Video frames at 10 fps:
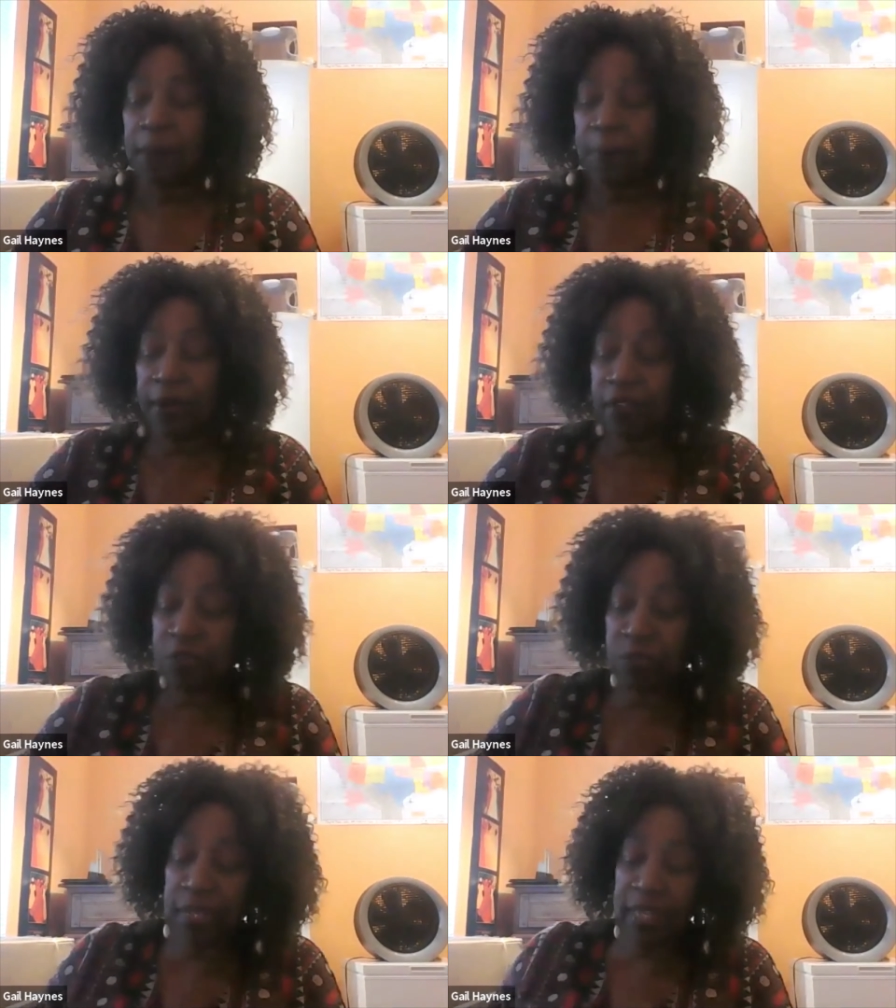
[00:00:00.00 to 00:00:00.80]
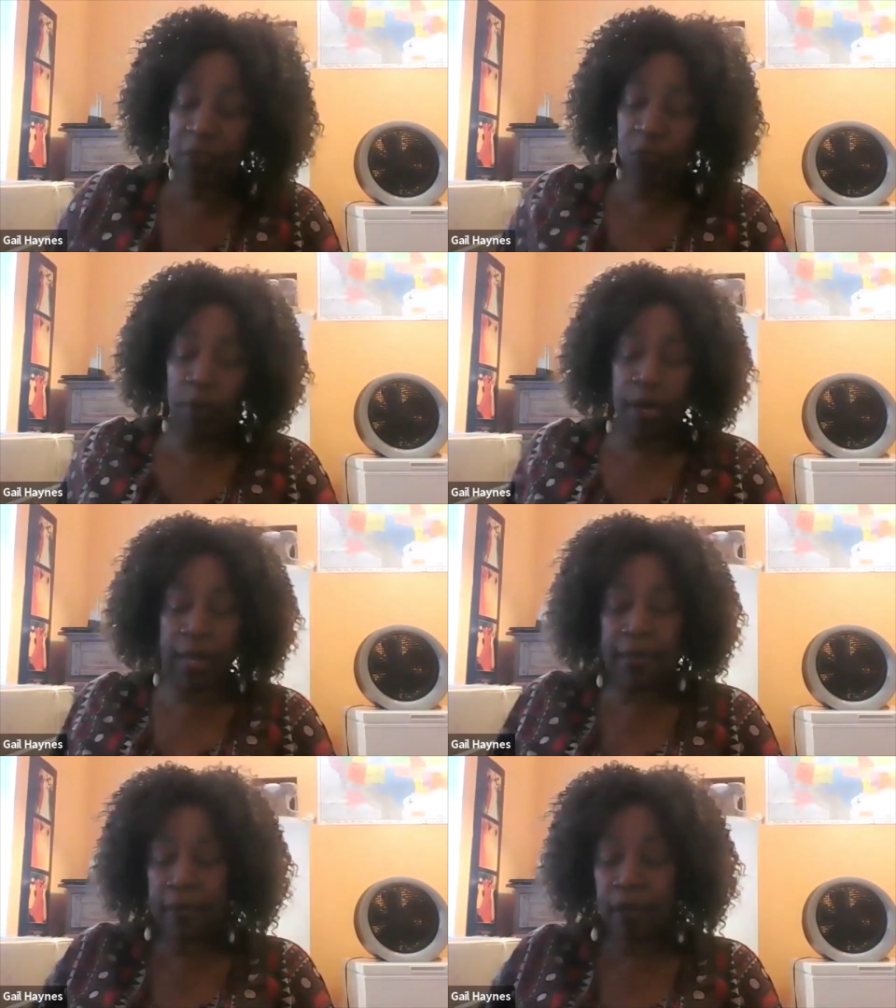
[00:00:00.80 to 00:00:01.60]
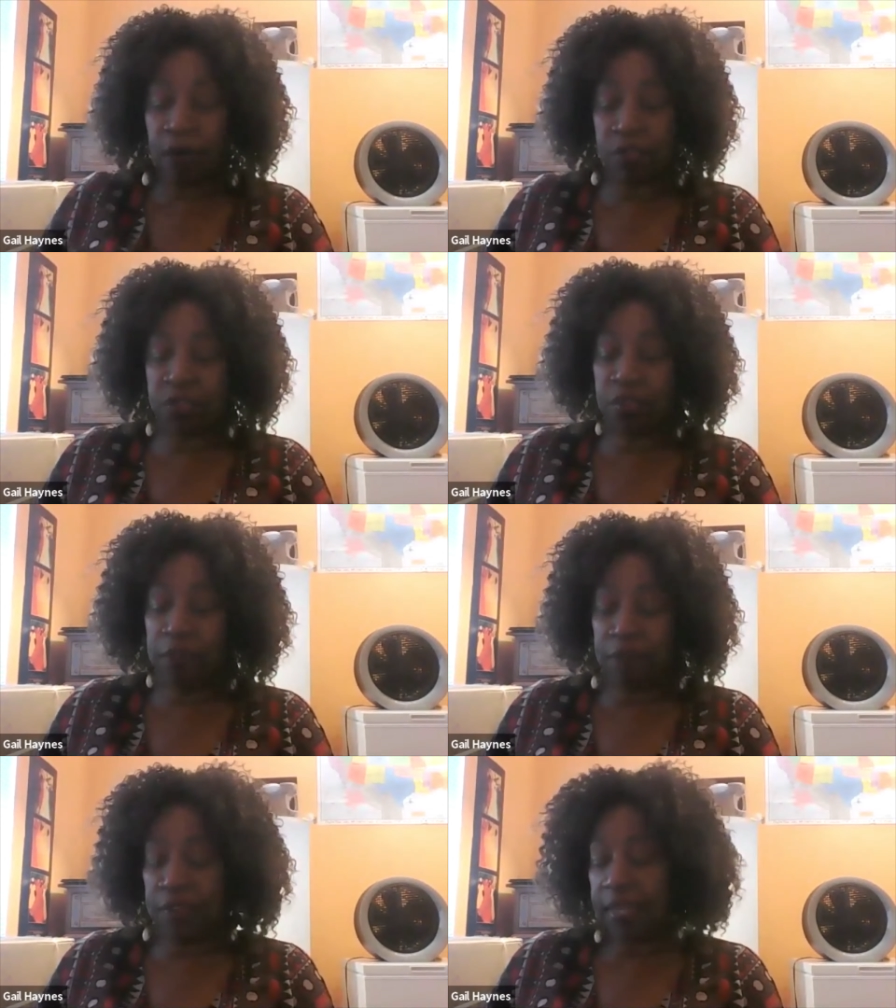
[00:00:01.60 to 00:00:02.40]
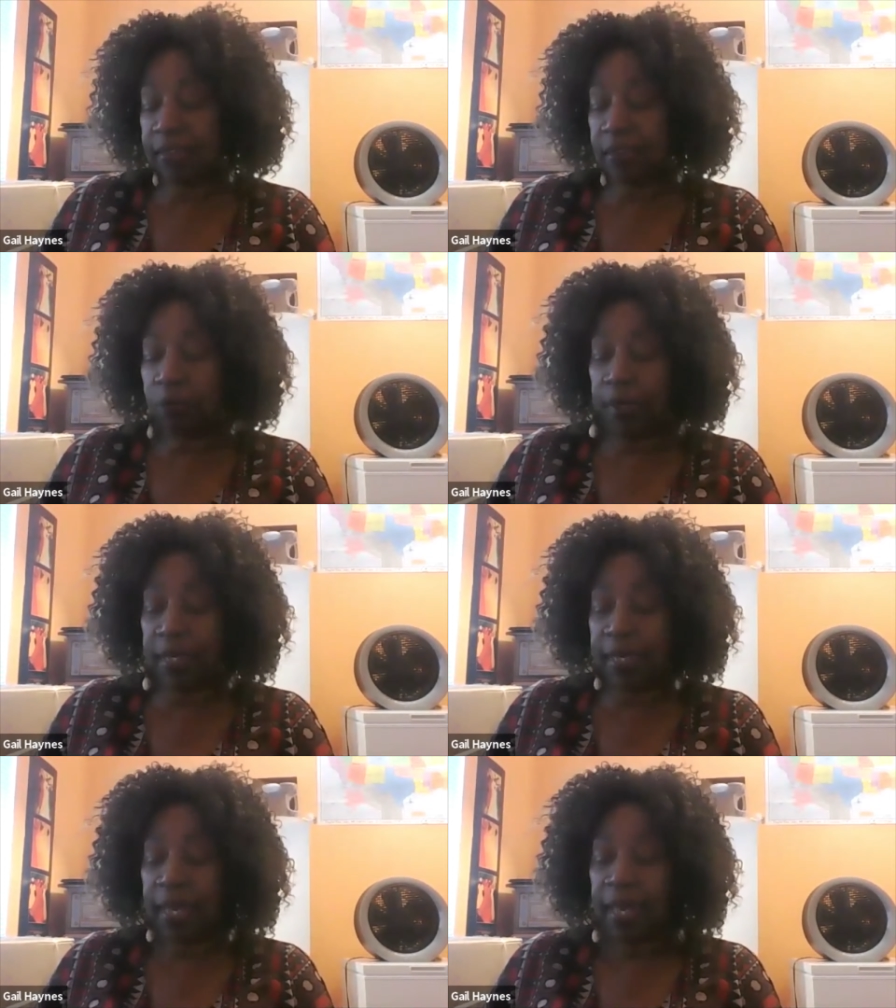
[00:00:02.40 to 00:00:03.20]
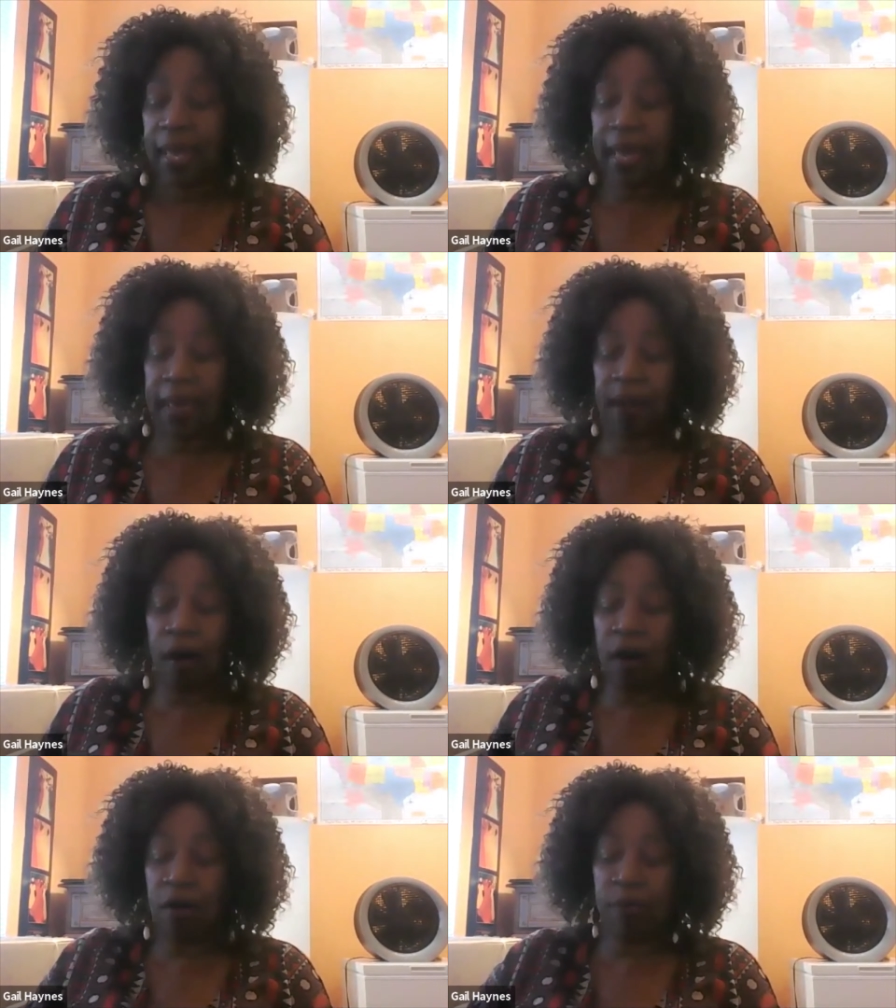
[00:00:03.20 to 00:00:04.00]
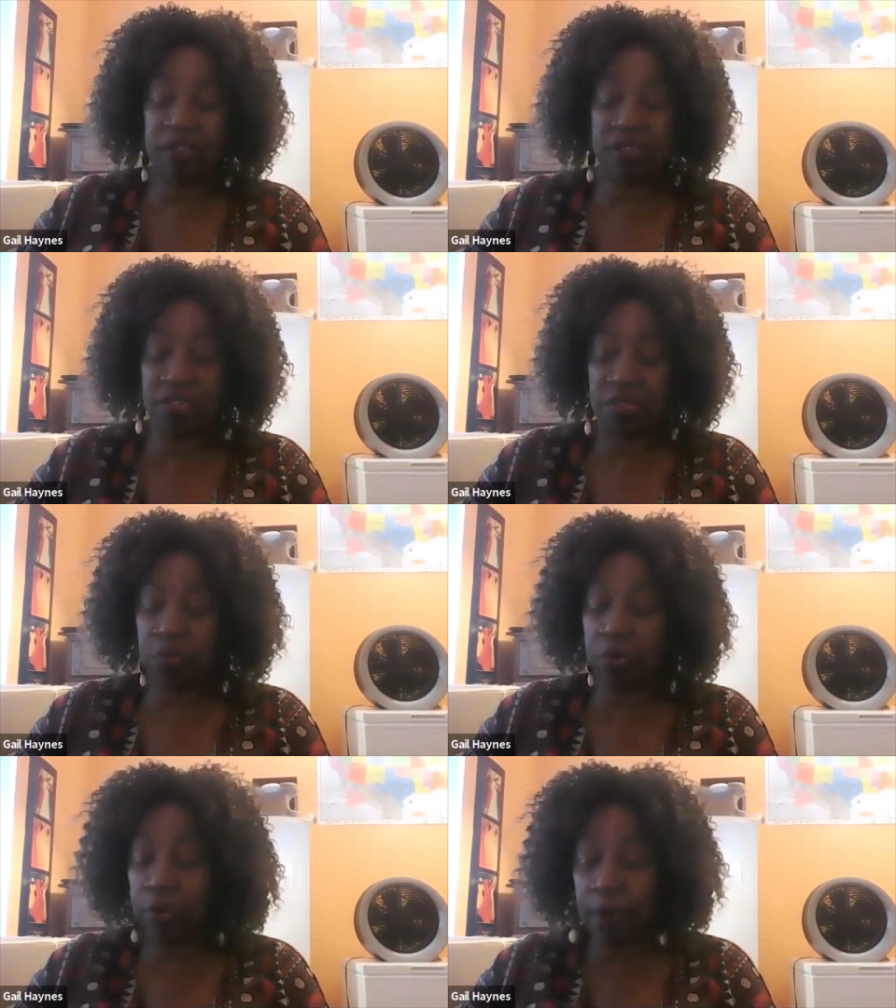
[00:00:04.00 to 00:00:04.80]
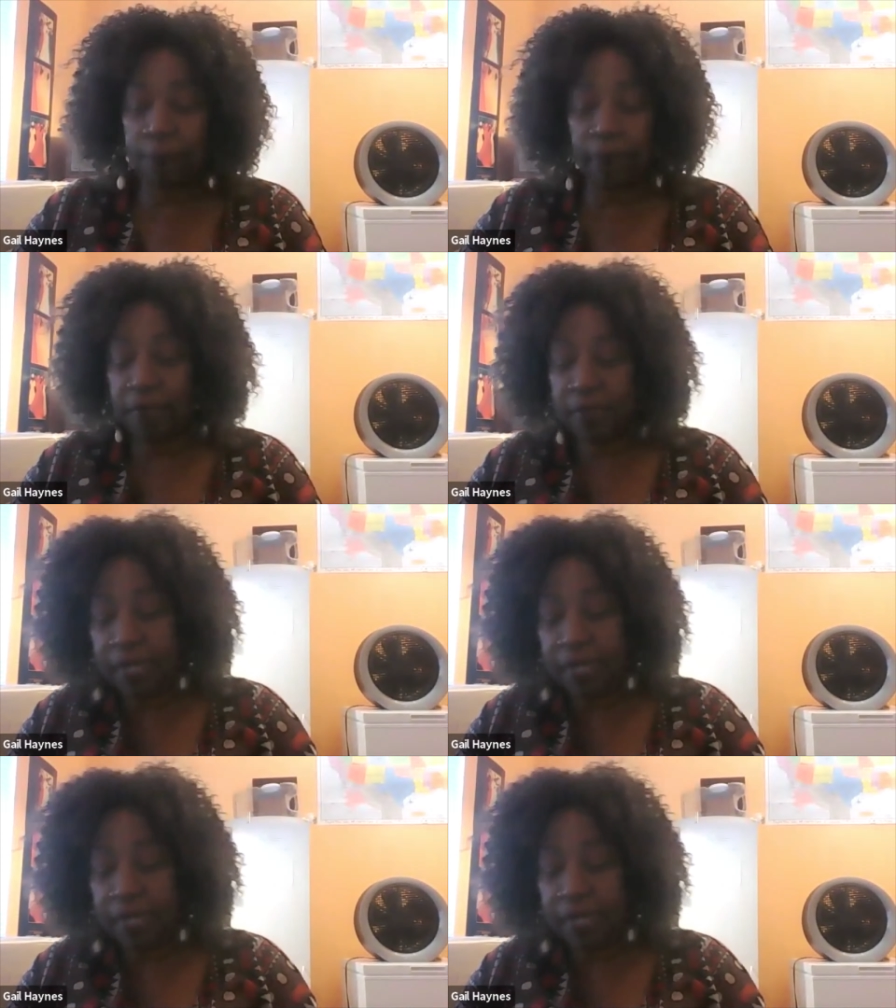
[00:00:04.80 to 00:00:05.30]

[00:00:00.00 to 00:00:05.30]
Puddles would eat one or two figs a week and always threw up all the